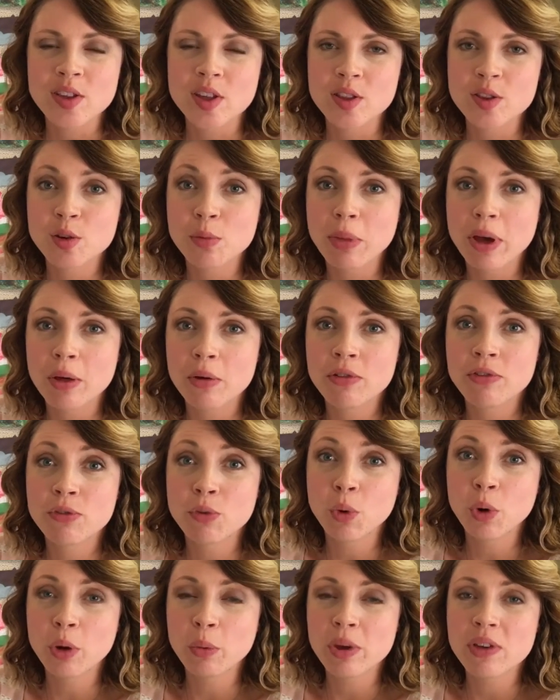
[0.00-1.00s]
And so
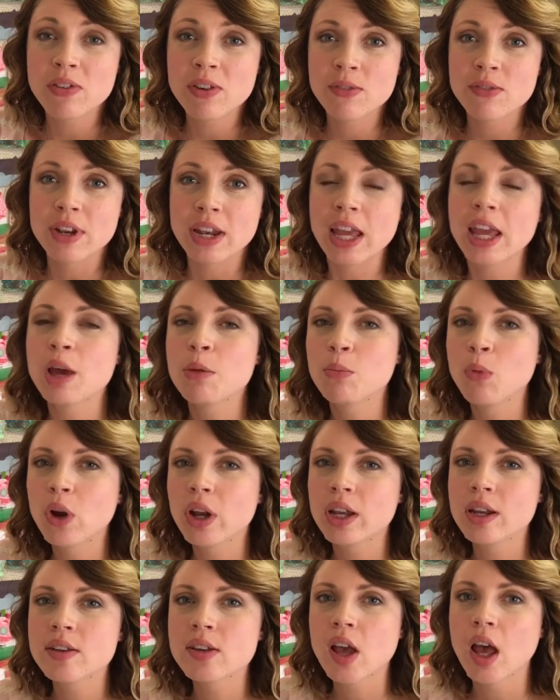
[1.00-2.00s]
before we've even hit
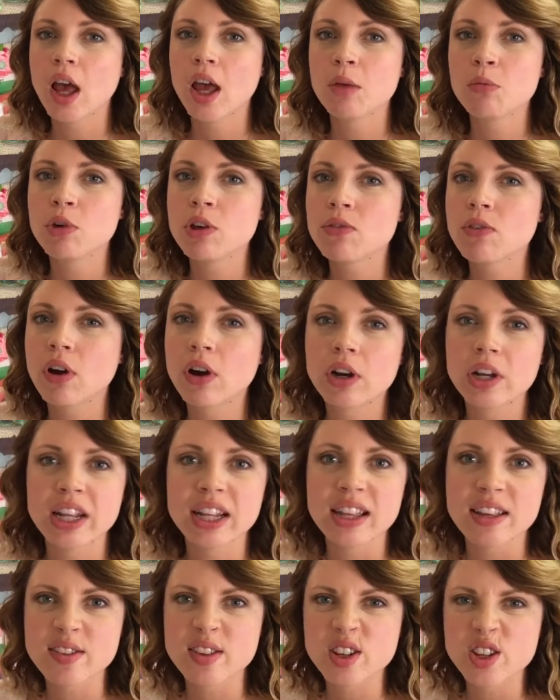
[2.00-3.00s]
morning time, we've already
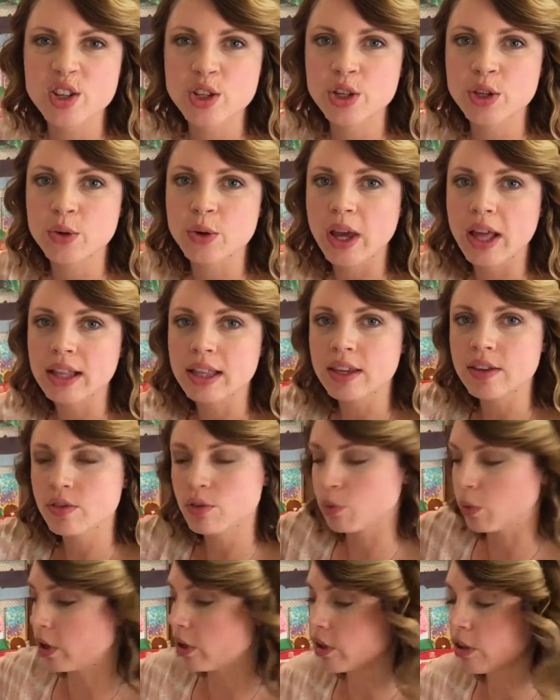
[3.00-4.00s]
listened to at least
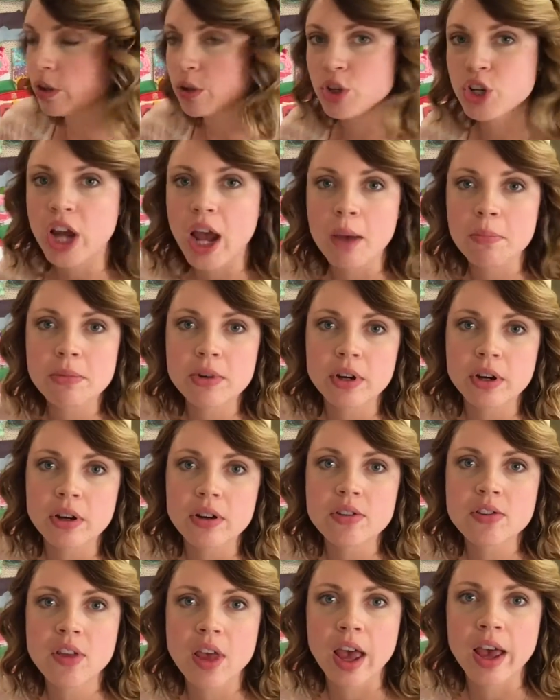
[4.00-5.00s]
1 or 2
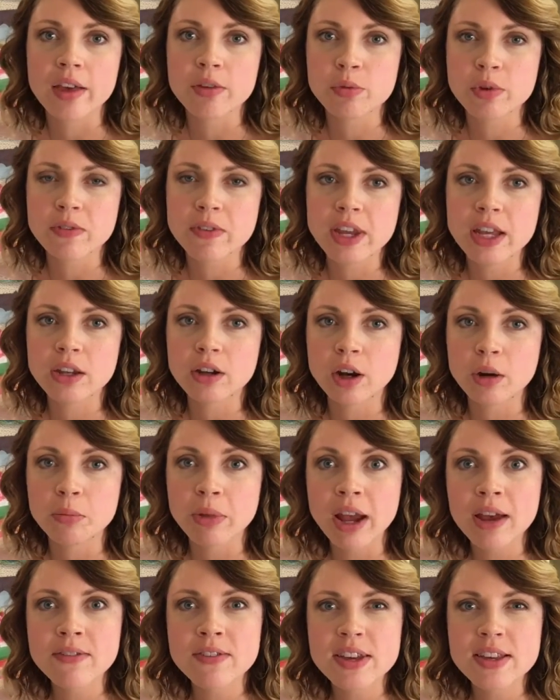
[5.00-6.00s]
chapters as we've eaten our
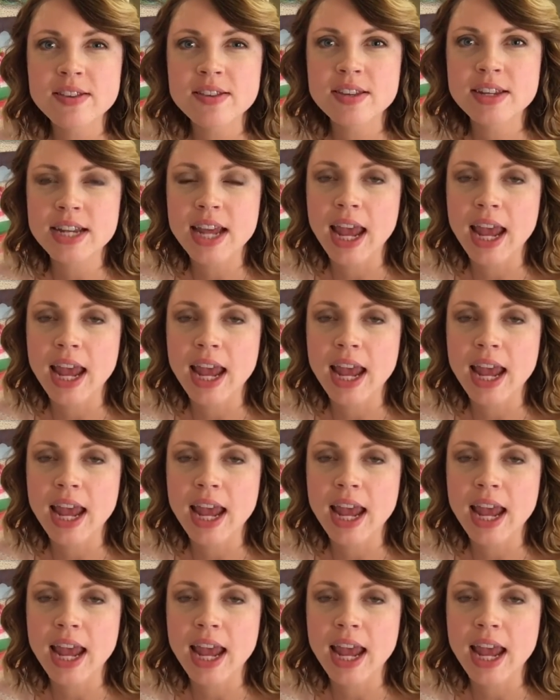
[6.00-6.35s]
breakfast.